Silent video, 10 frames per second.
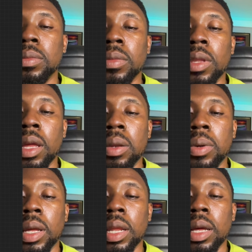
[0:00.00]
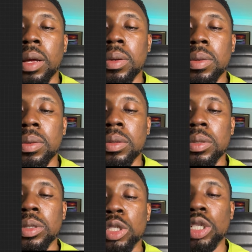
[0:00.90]
Then we can now
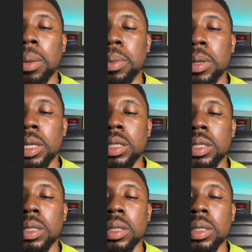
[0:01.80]
sharpen it.